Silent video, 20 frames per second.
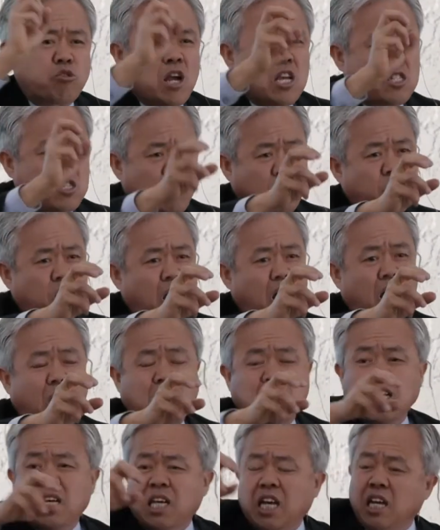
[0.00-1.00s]
grace of
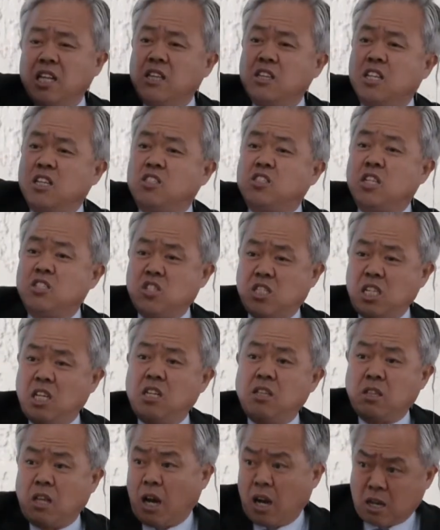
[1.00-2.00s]
God in this
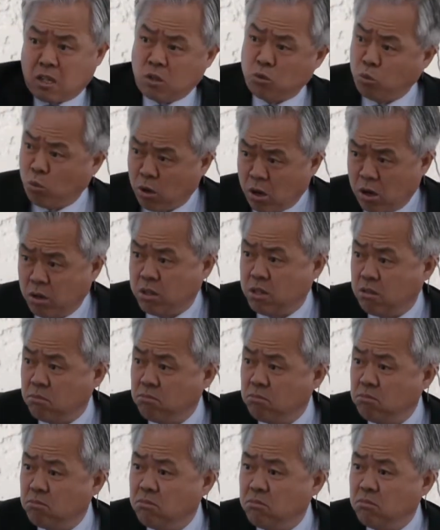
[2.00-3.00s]
sin darkened world.
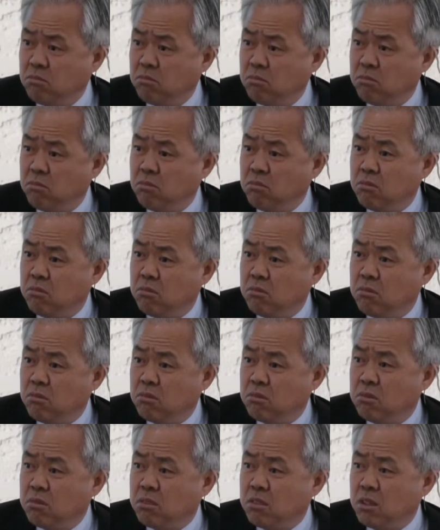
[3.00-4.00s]

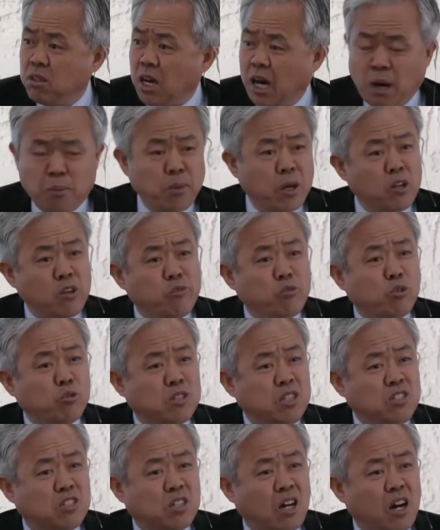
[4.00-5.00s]
Amen. How many of
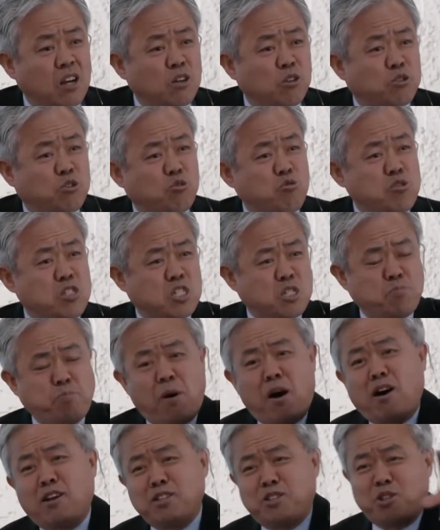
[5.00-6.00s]
you desire to
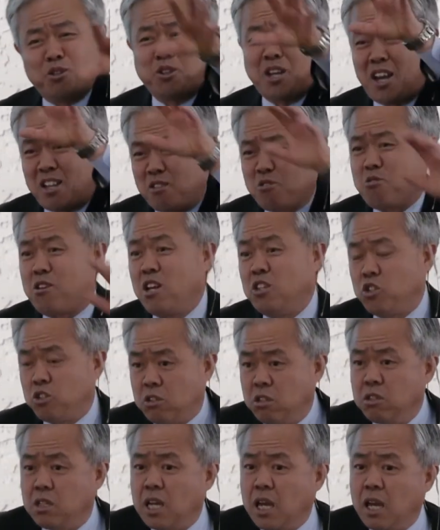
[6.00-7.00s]
respond to that grace
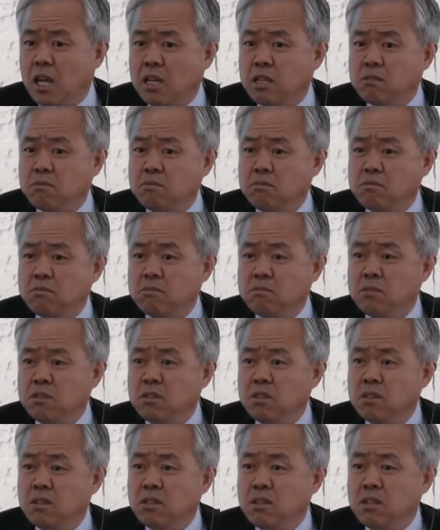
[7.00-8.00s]
today?
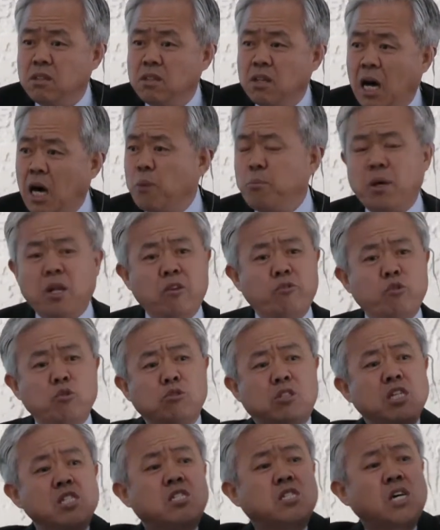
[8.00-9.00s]
How many of
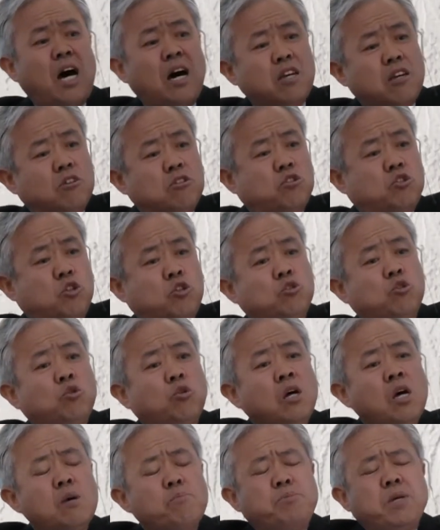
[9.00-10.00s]
you desire
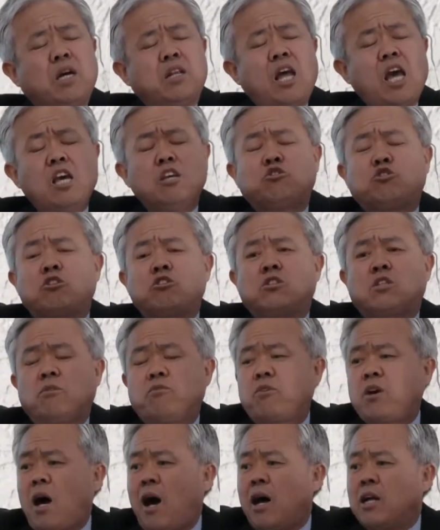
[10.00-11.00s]
to be an agent
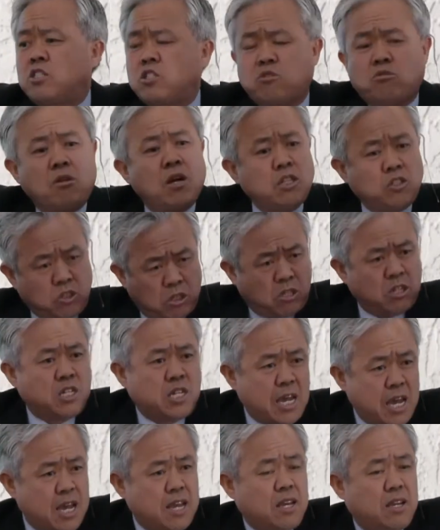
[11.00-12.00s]
of God's grace
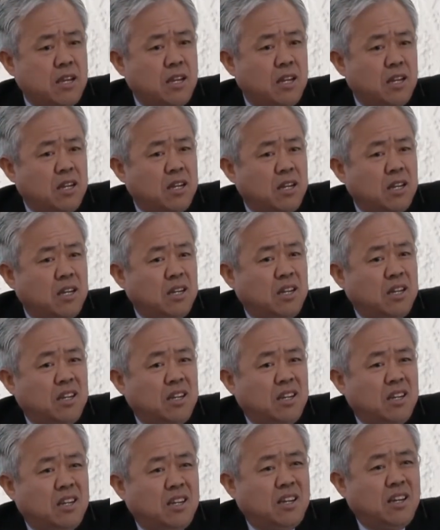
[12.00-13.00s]
today?
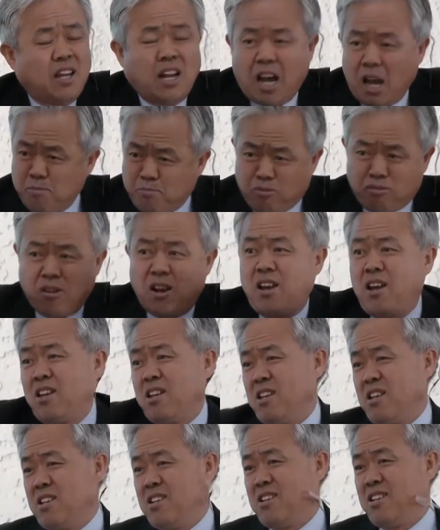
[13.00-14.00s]
And I pray